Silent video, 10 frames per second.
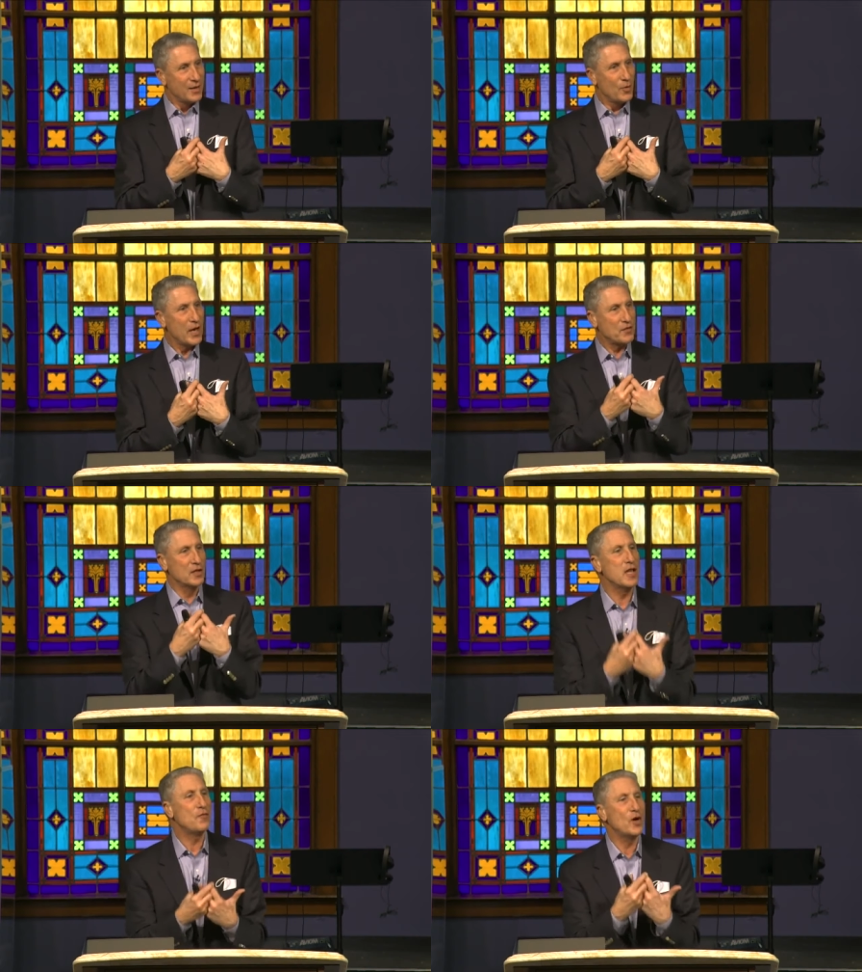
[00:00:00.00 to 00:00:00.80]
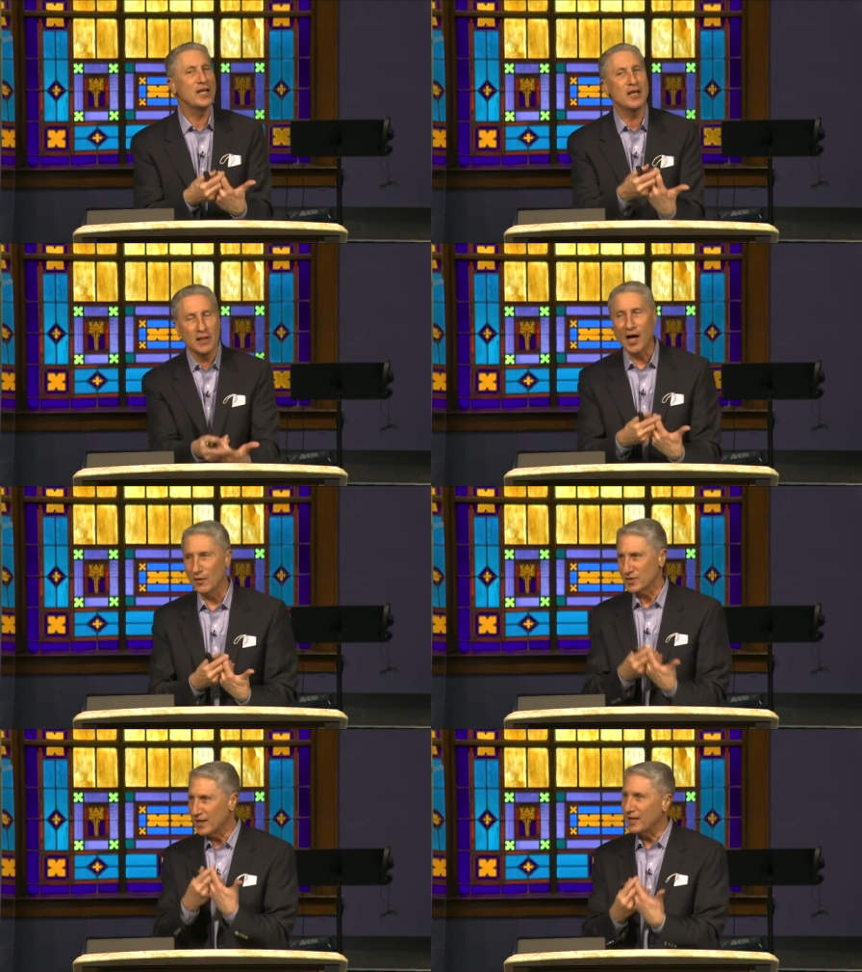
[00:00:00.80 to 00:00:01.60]
We have to love what He
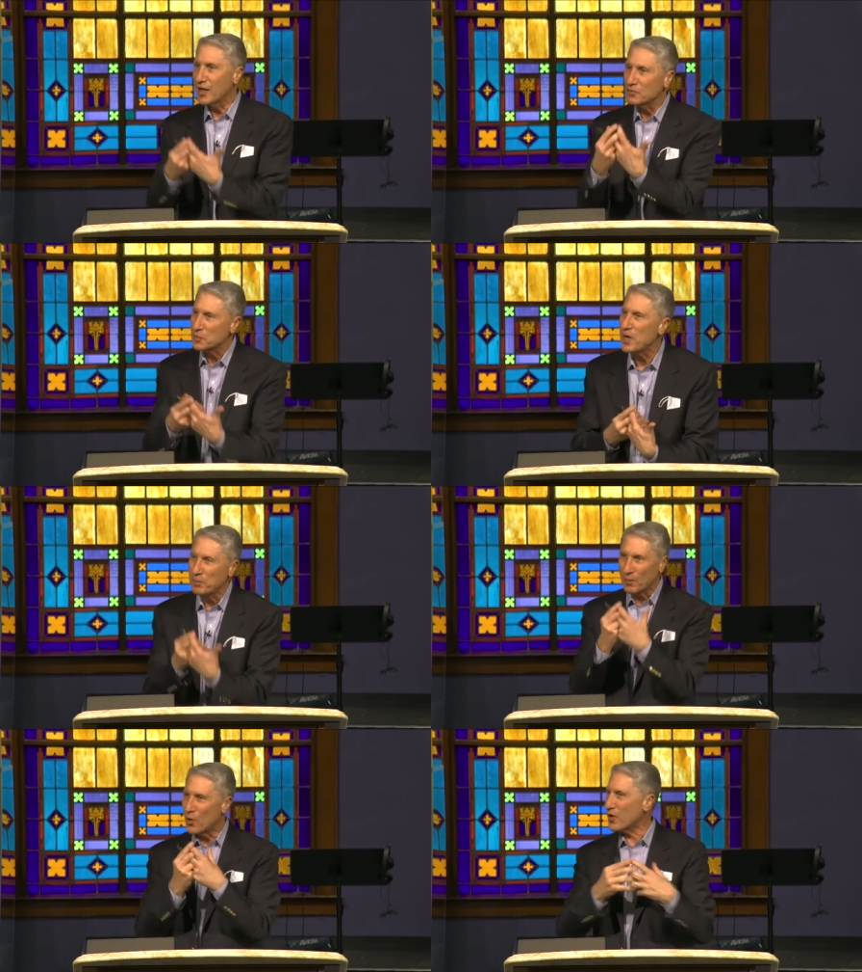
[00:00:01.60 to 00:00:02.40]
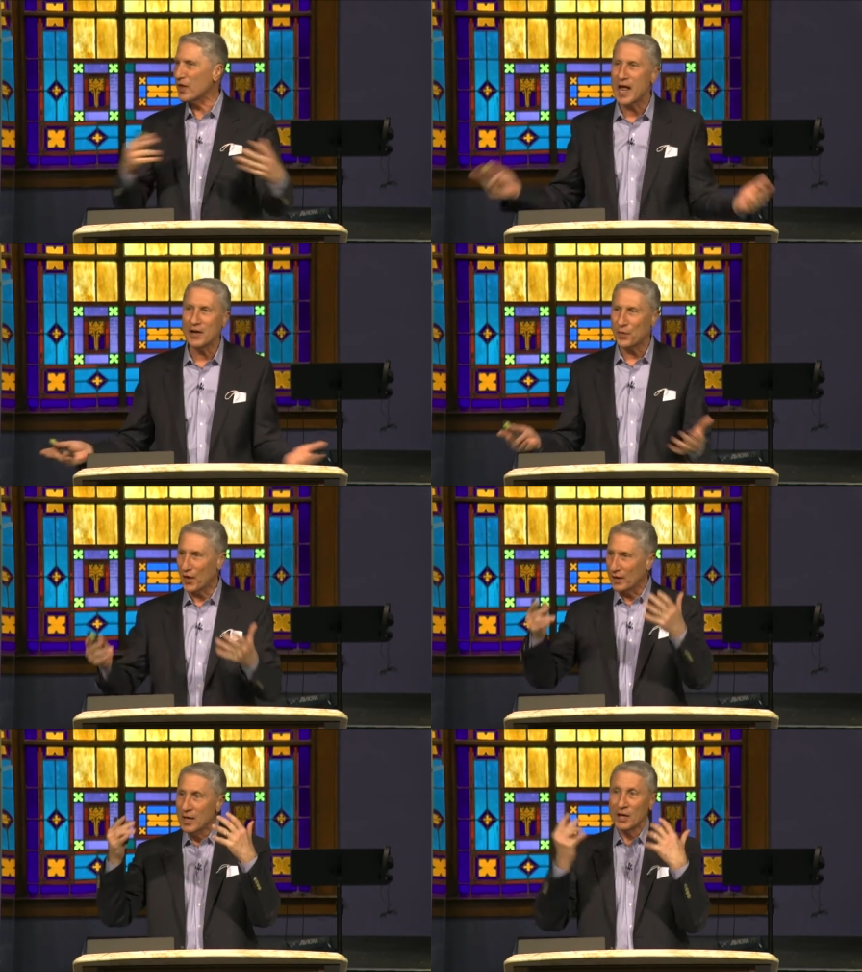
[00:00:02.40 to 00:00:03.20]
loves, and He loves people more than
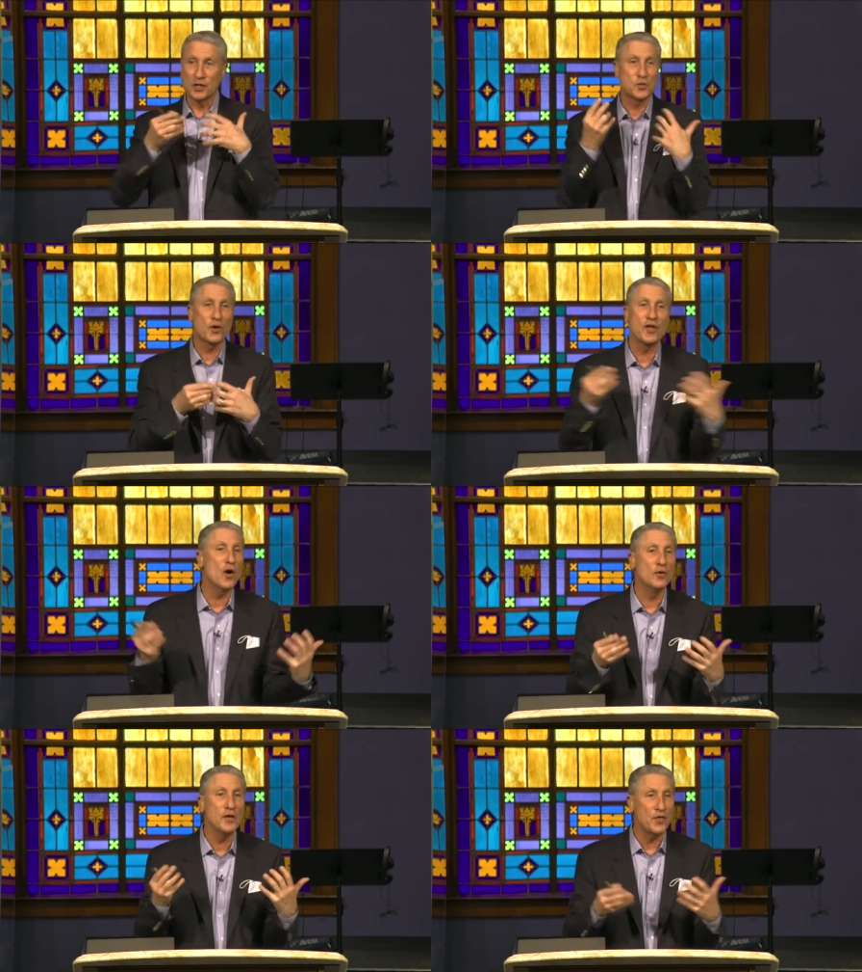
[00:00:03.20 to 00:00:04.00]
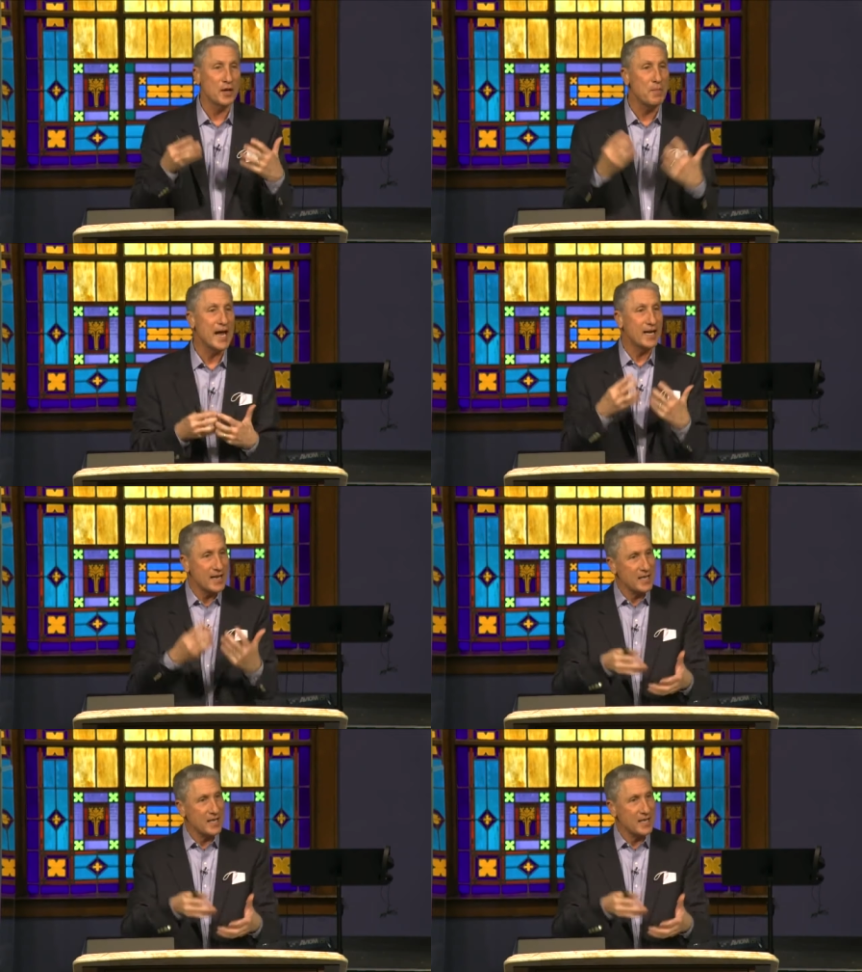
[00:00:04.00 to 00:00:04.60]
anything because we're the only thing made in